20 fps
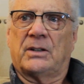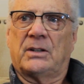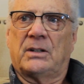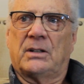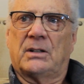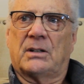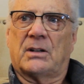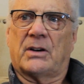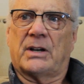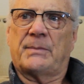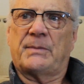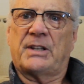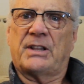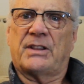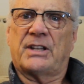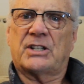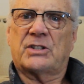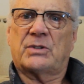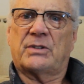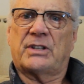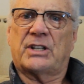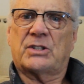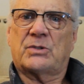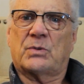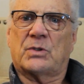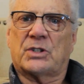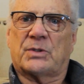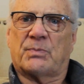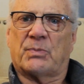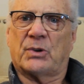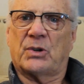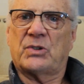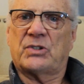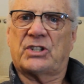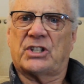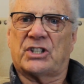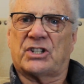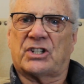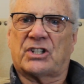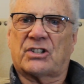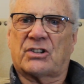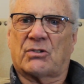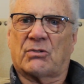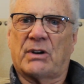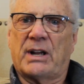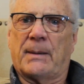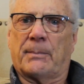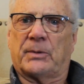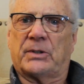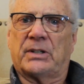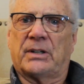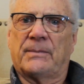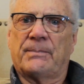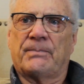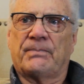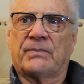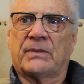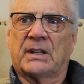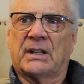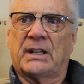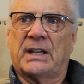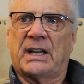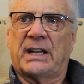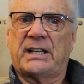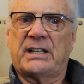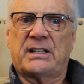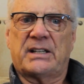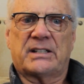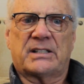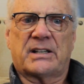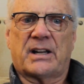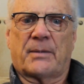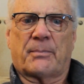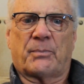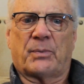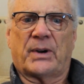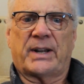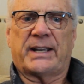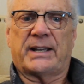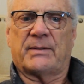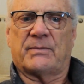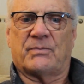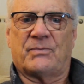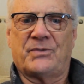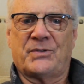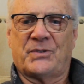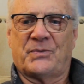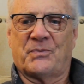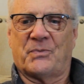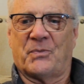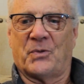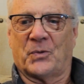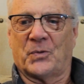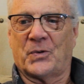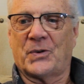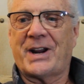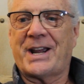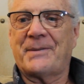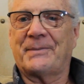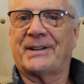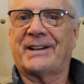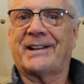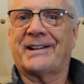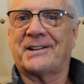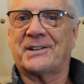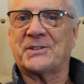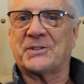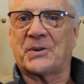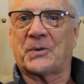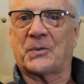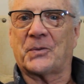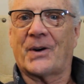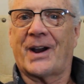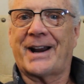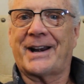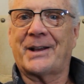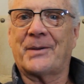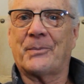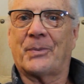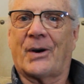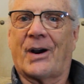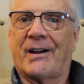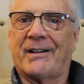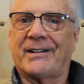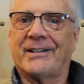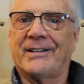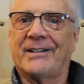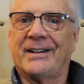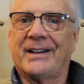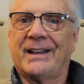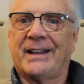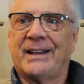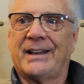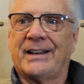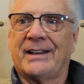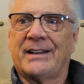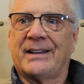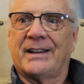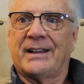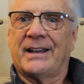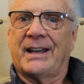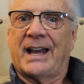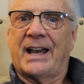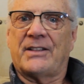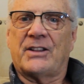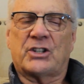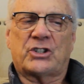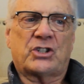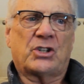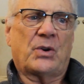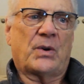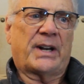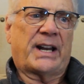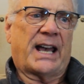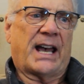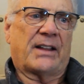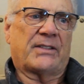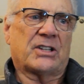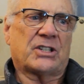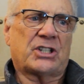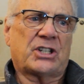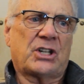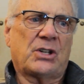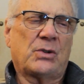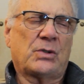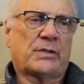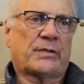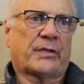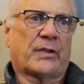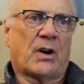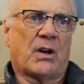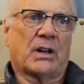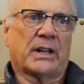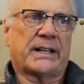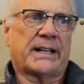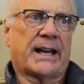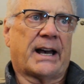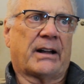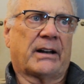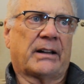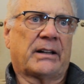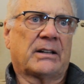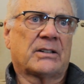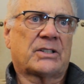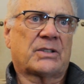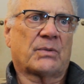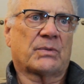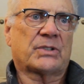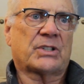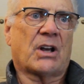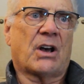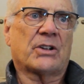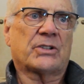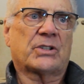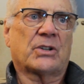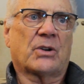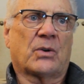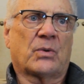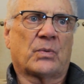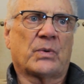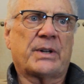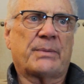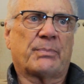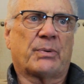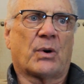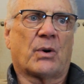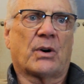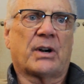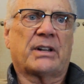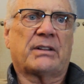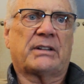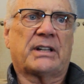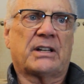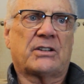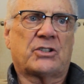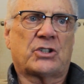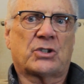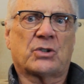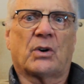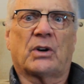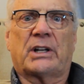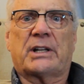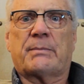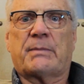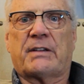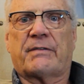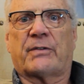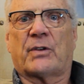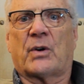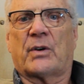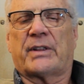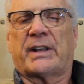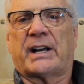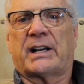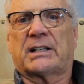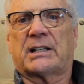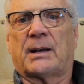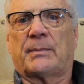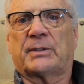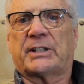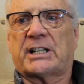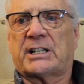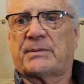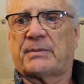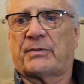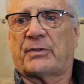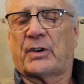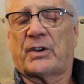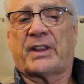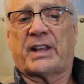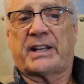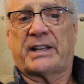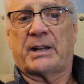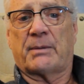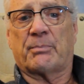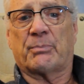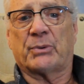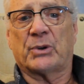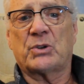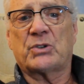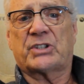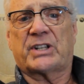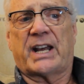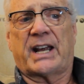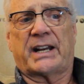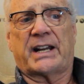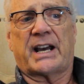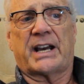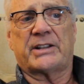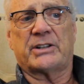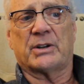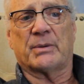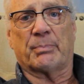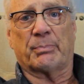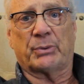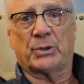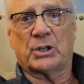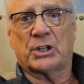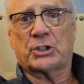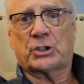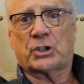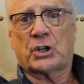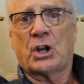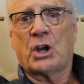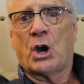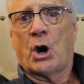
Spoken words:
This was Bruce's script, and he's not bringing Raymond in as a writing partner. And the two had this huge falling out, and it was also reported that shortly before that, a couple days before that, that Bruce had either pushed